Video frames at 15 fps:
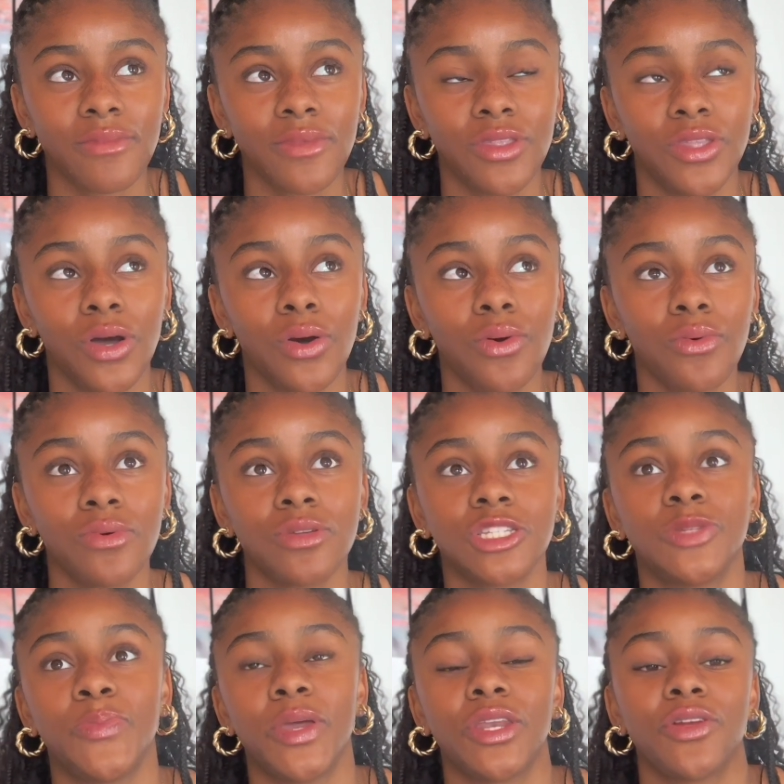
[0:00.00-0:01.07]
don't
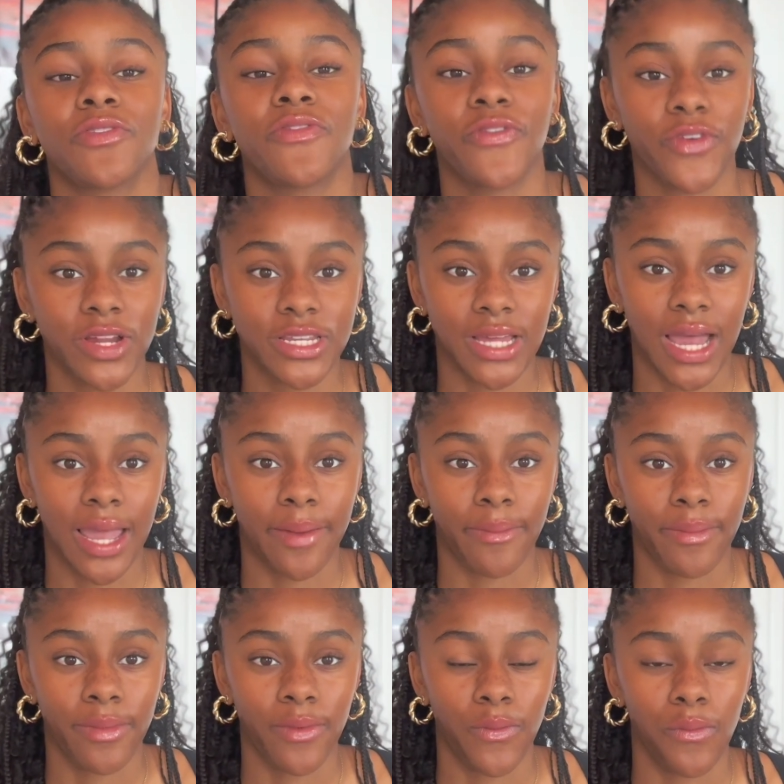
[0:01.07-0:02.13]
spend your free time
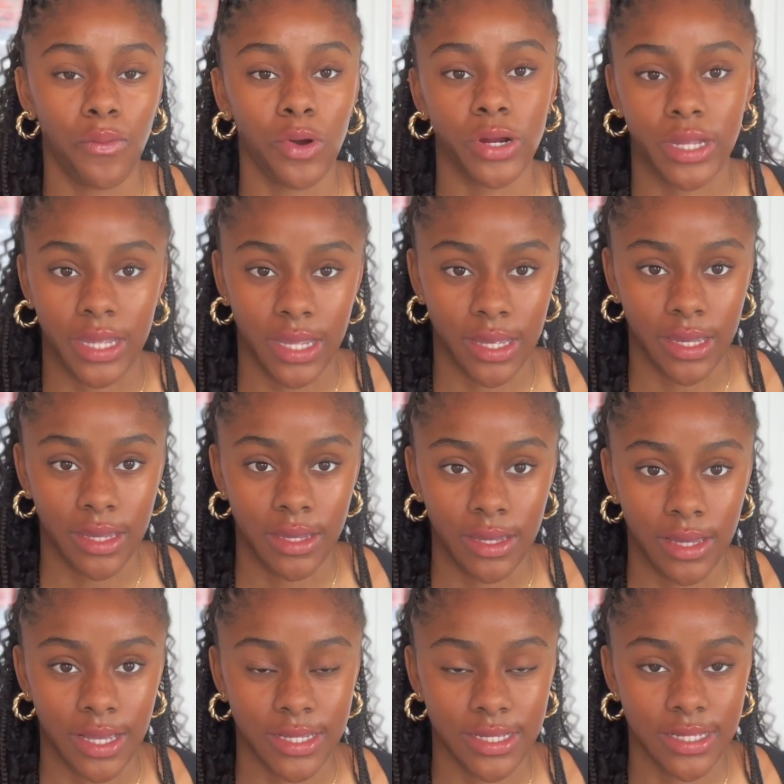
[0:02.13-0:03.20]
working,
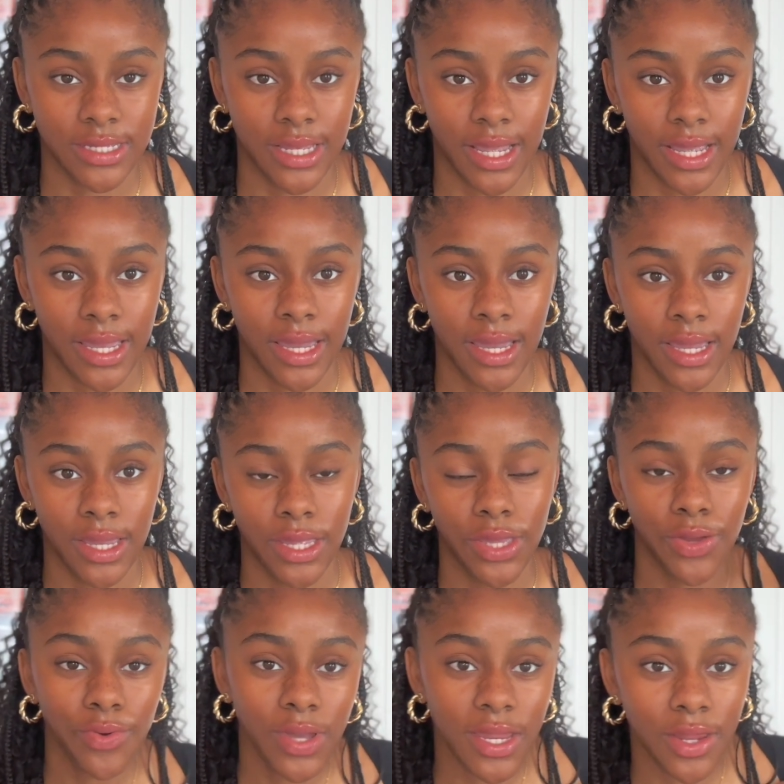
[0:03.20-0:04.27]
because it's
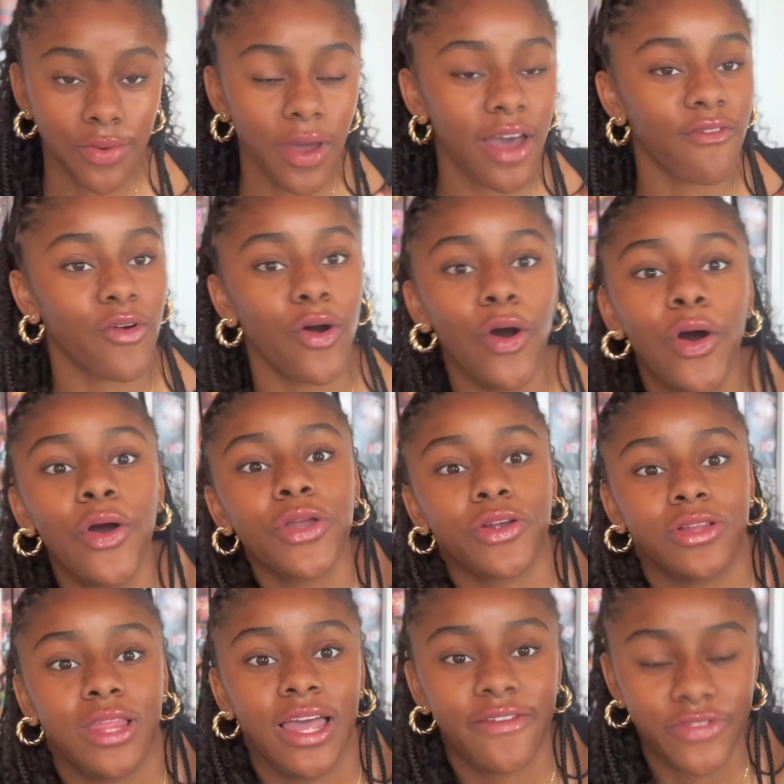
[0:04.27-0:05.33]
you have all your
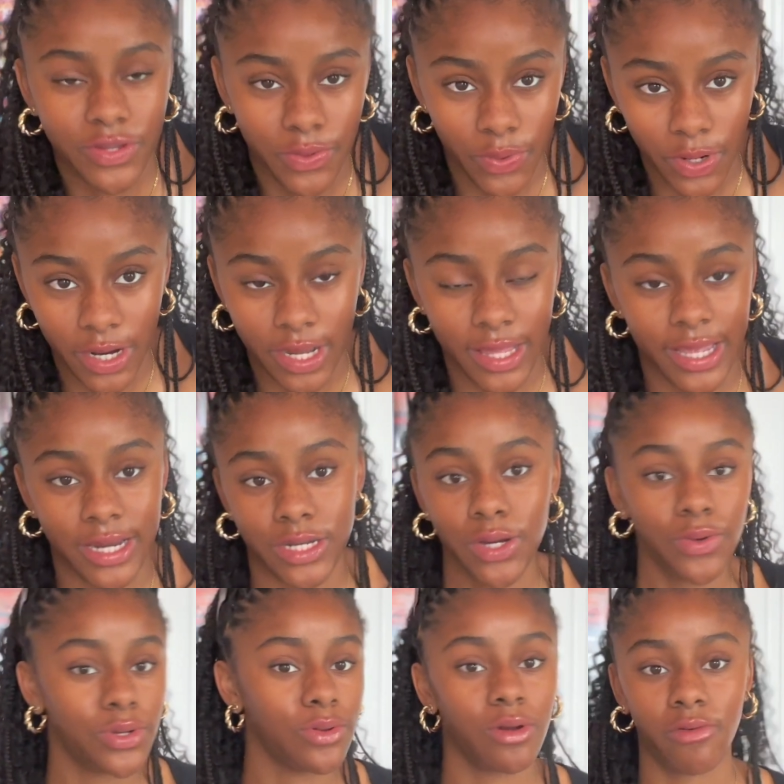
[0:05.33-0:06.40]
life to work.
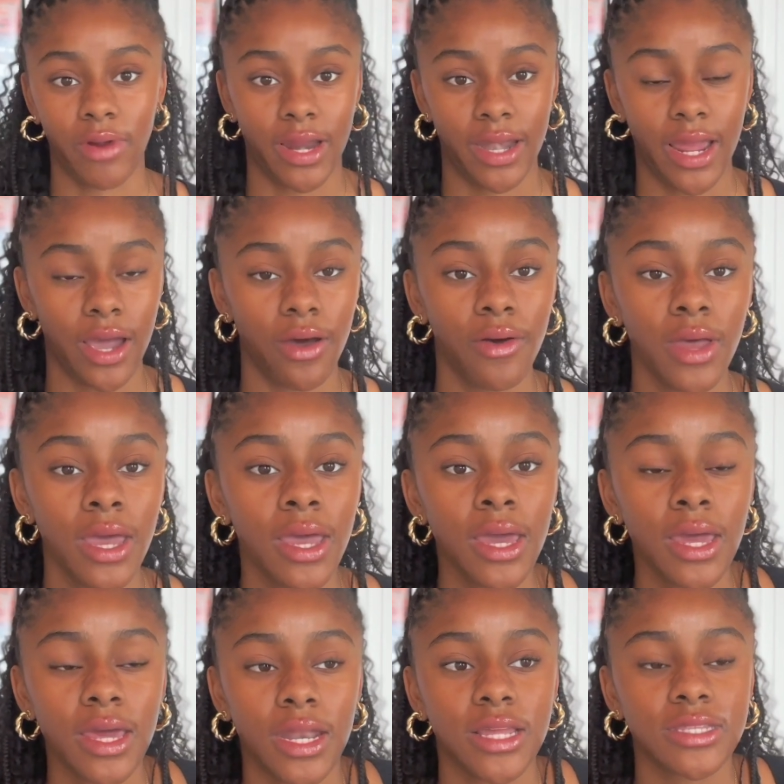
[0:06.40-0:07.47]
Don't do it right now.
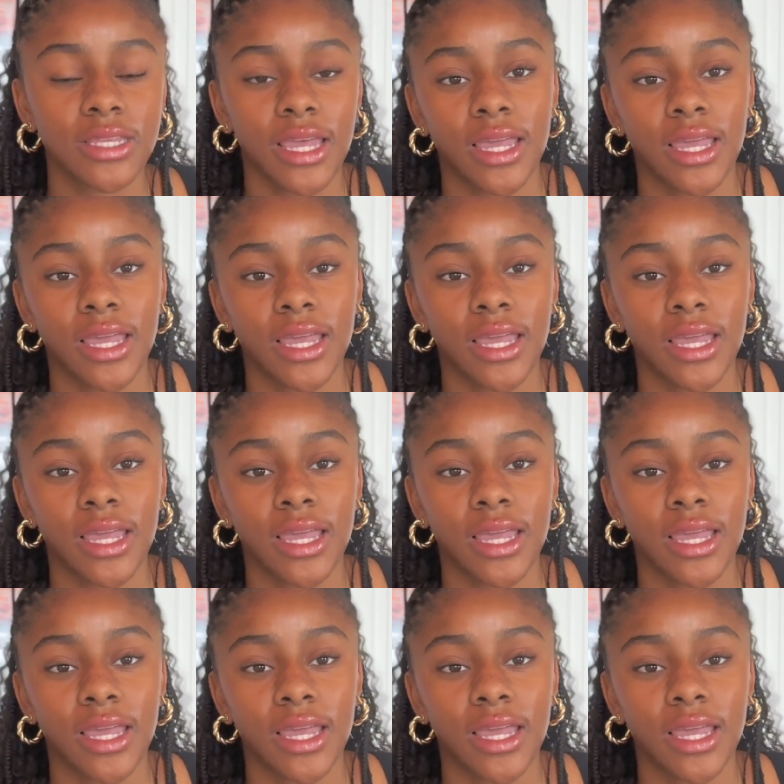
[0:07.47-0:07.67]
And it's